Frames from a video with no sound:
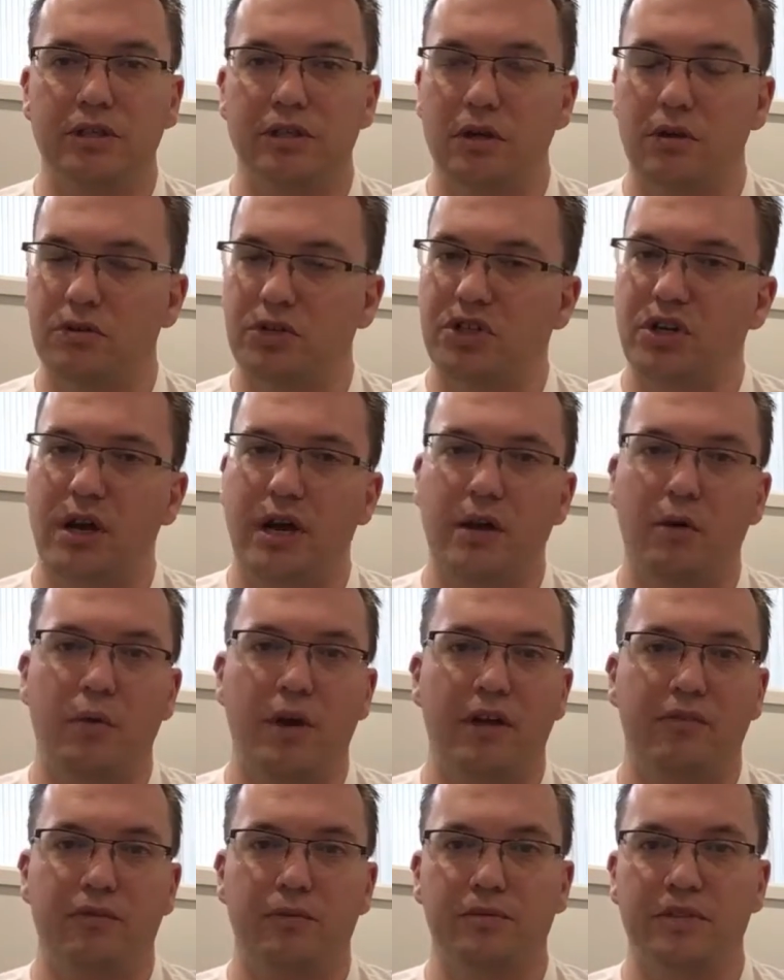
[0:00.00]
Don't shy
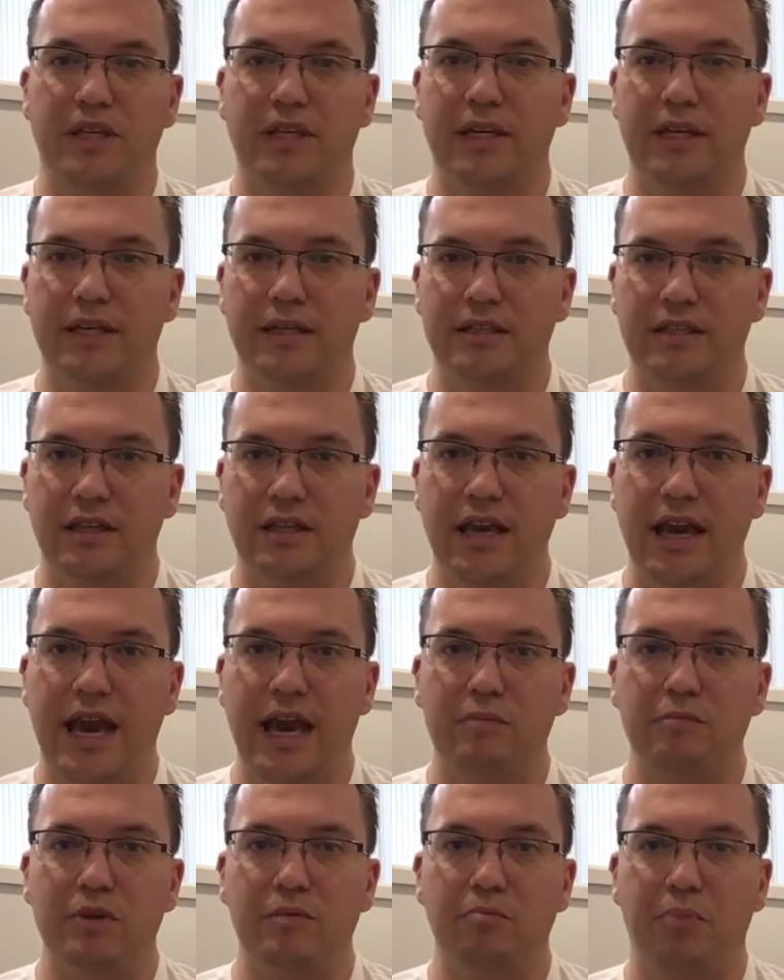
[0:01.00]
away from digging into the
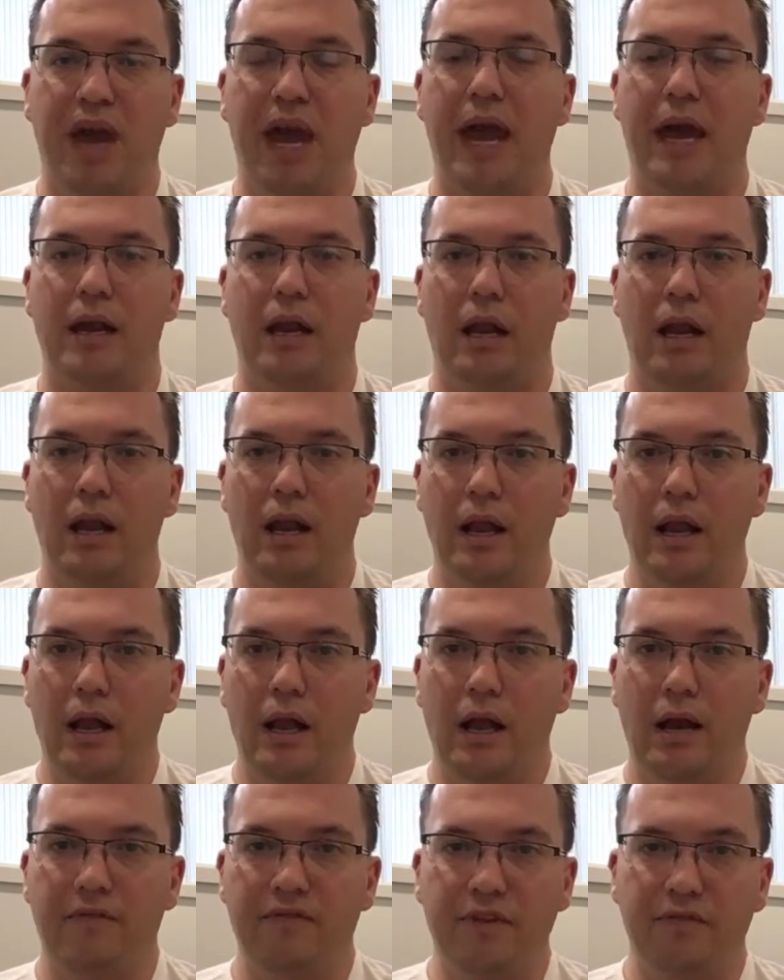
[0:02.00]
admin panel
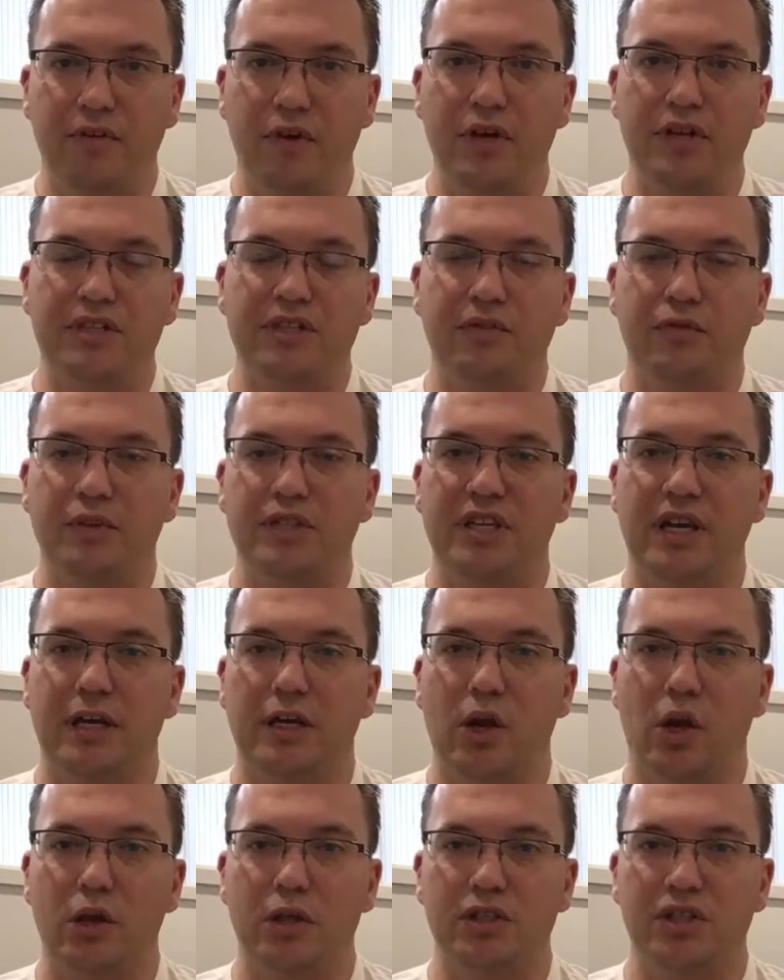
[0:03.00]
of the various different
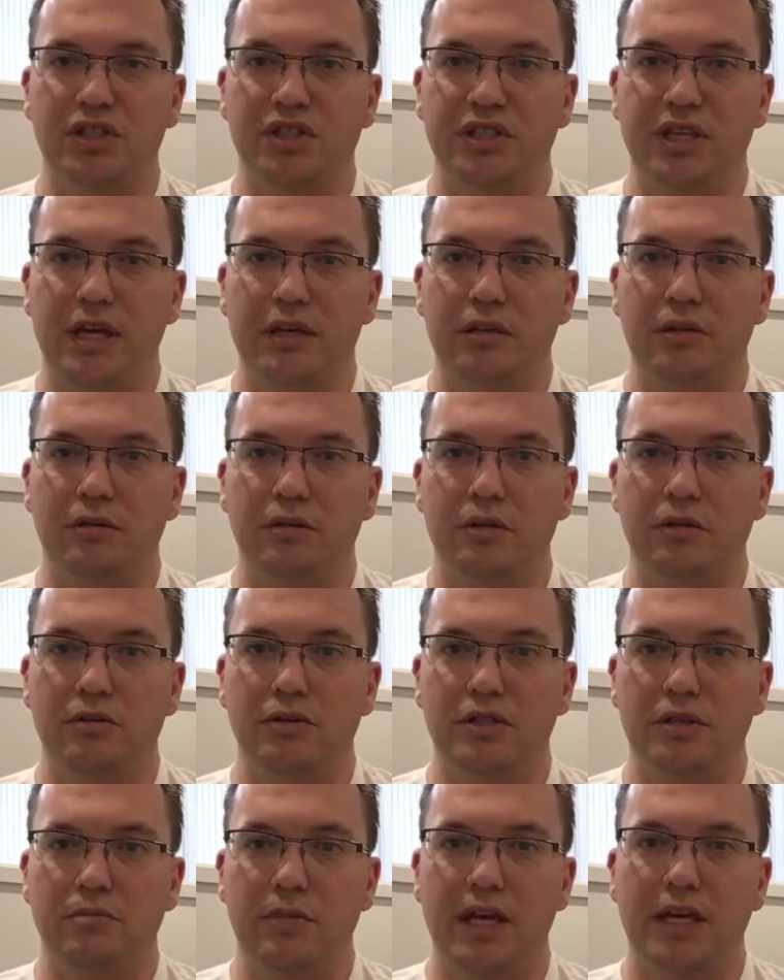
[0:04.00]
technologies that you
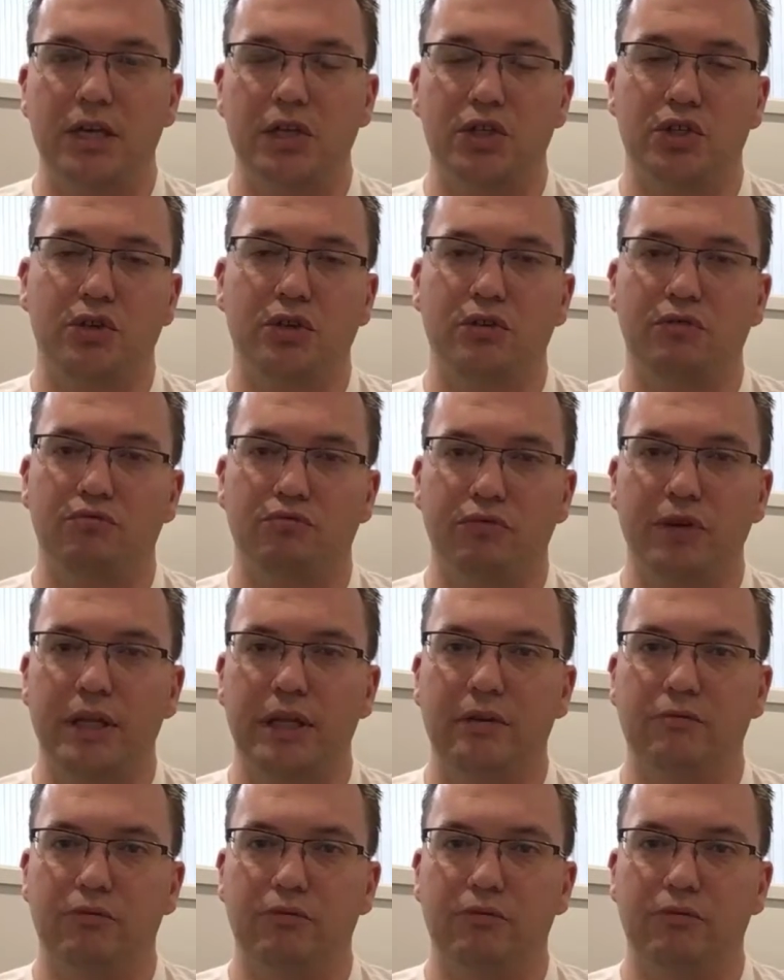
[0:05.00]
use and making sure you really,